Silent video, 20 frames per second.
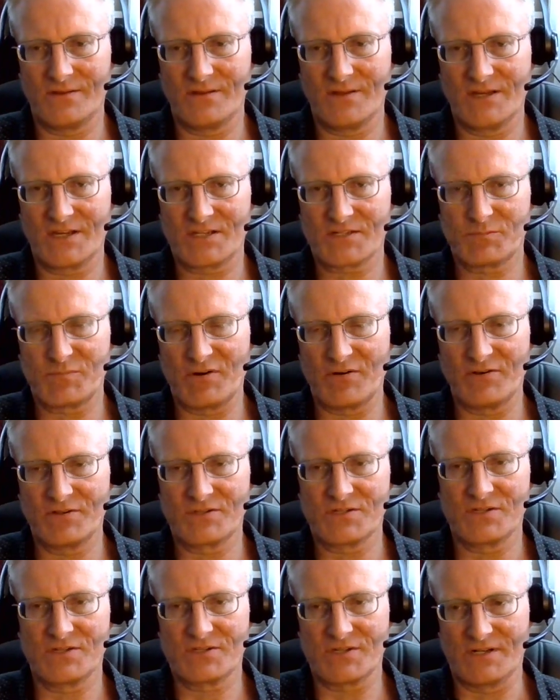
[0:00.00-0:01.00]

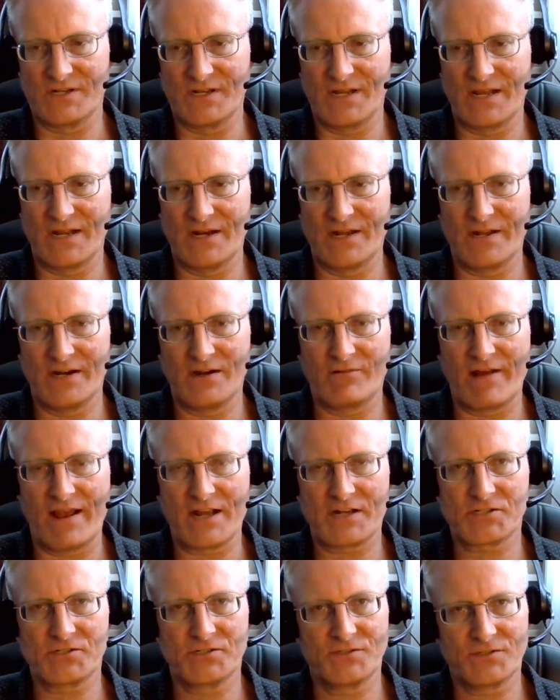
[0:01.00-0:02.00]
experiences and
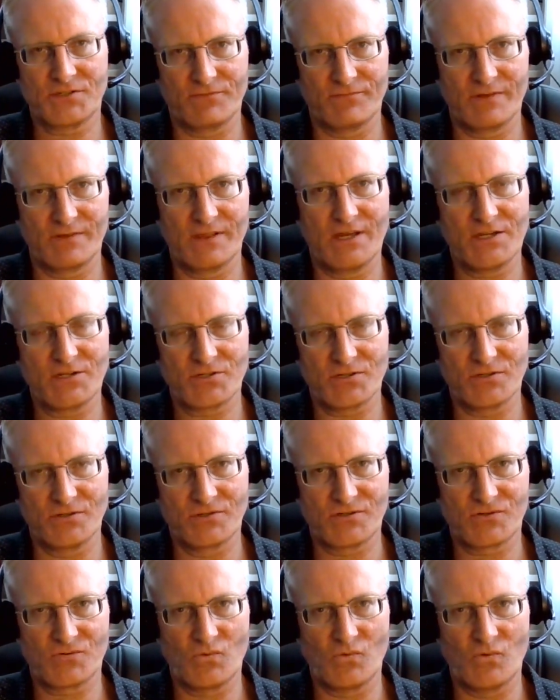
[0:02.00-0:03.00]
interactions and
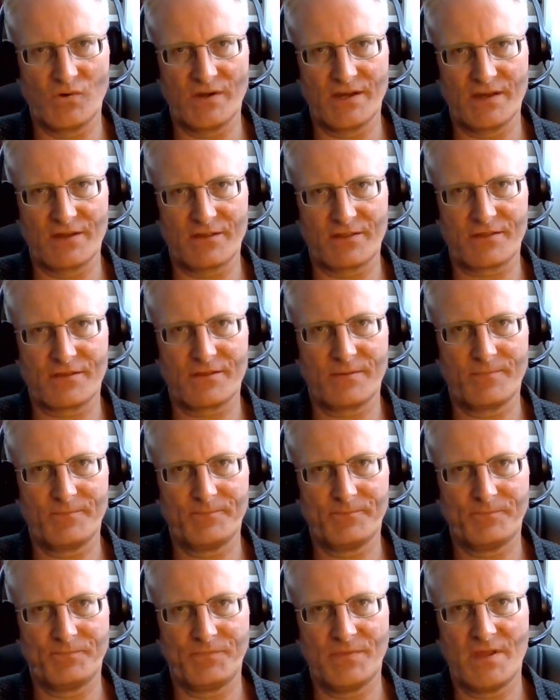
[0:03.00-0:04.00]
relations with
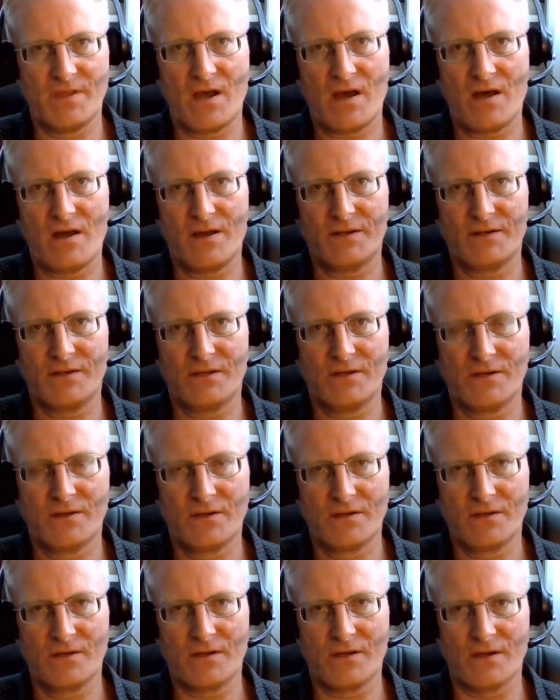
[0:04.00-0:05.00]
non
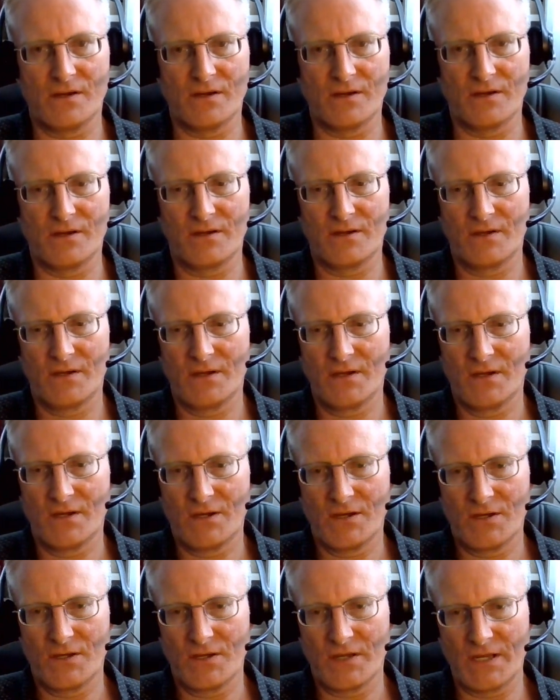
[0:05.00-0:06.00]

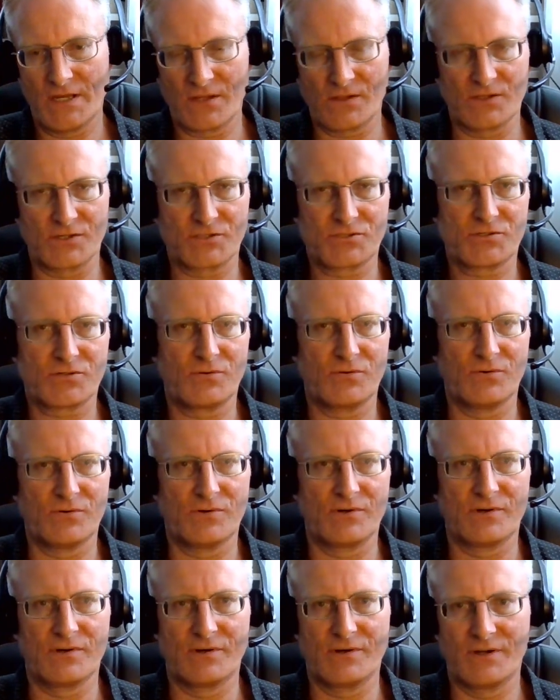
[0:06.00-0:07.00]
English
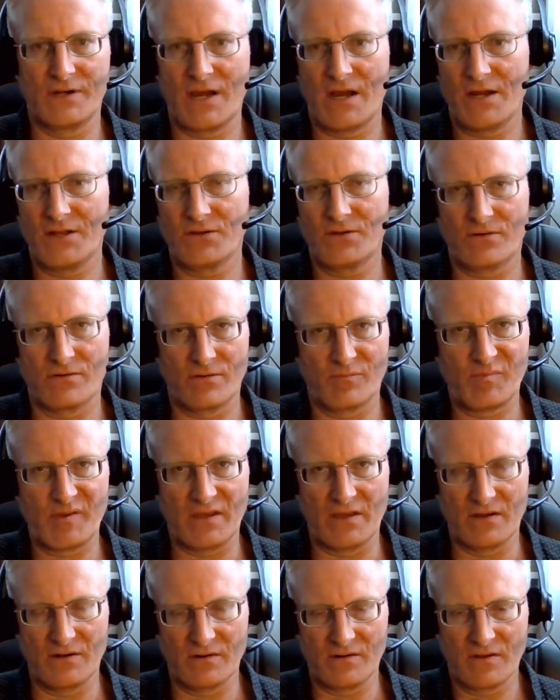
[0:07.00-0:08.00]
or non
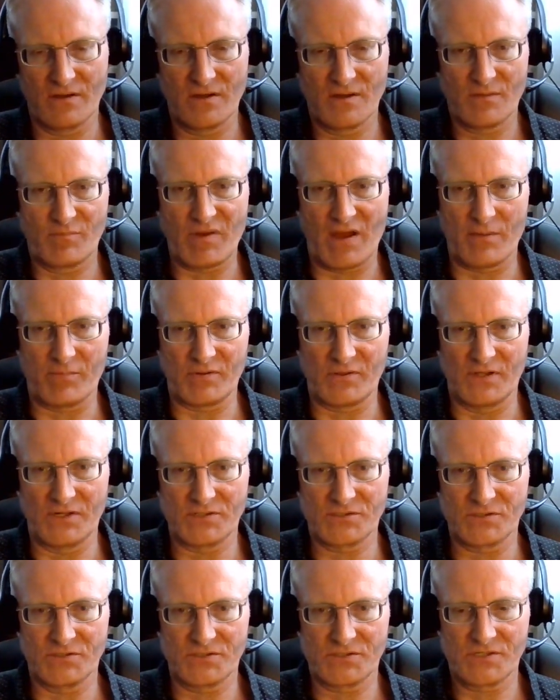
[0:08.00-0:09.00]
European
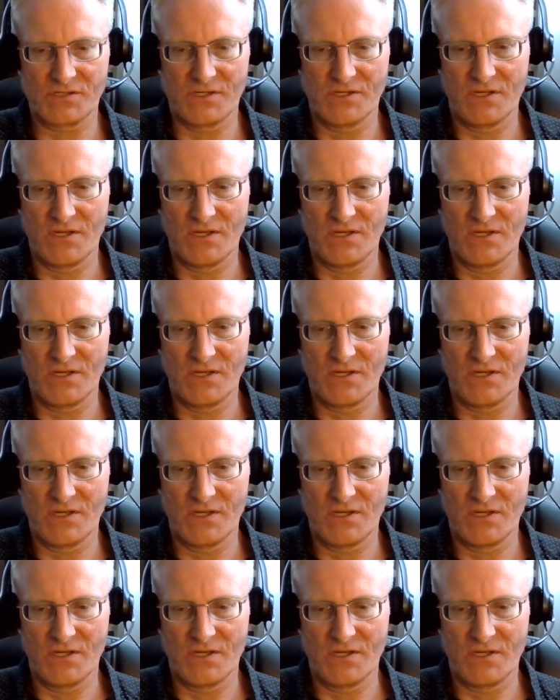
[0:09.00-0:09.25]
populations.